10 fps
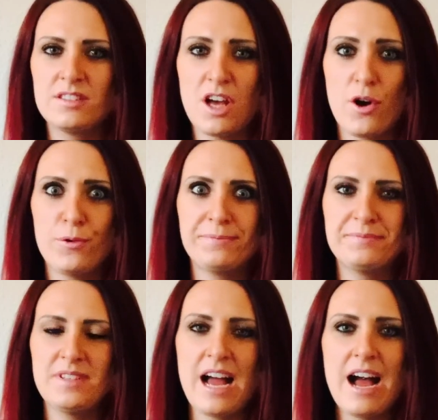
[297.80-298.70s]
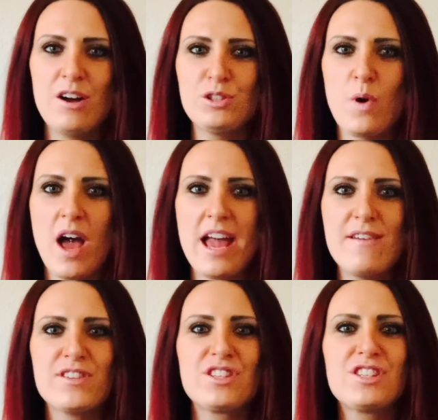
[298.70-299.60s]
So, How do I
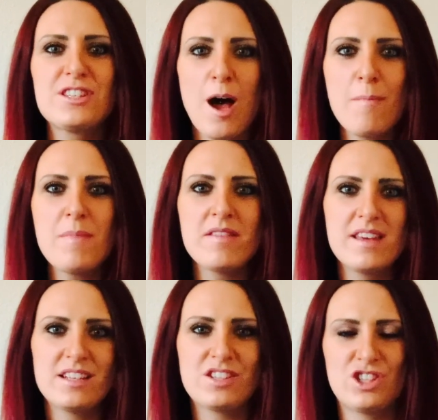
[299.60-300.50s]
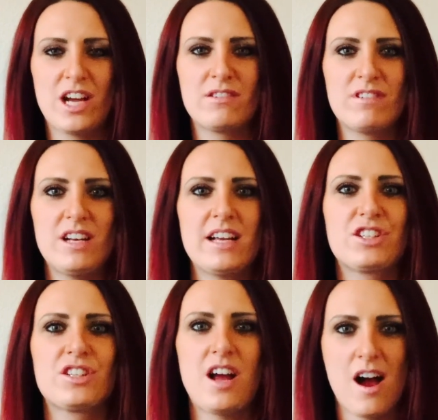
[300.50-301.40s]
even sum this general
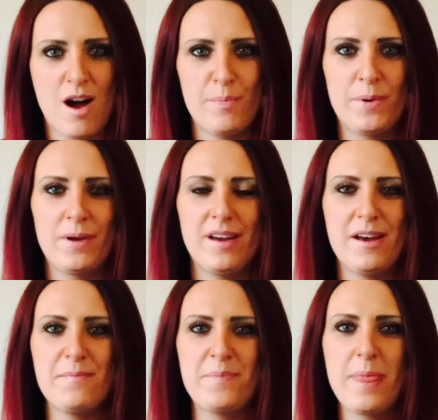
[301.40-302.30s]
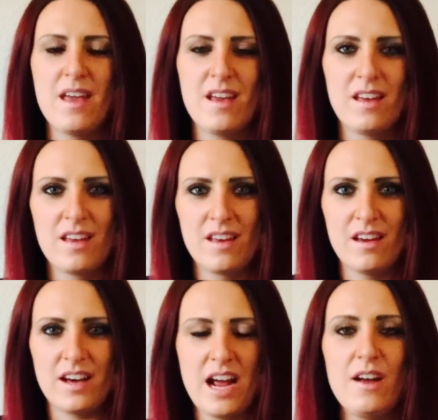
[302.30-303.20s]
election up? I'd
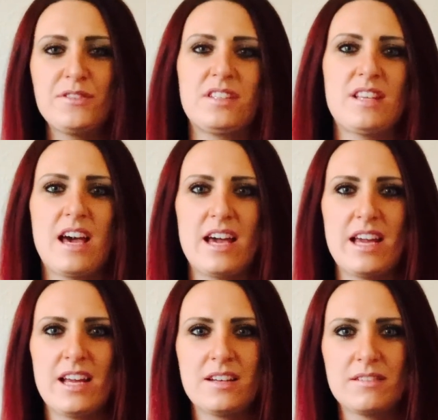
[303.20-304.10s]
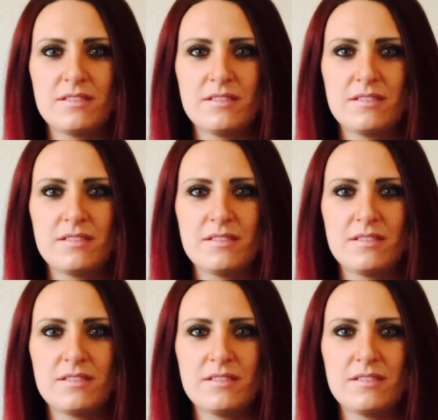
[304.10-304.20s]
have to say,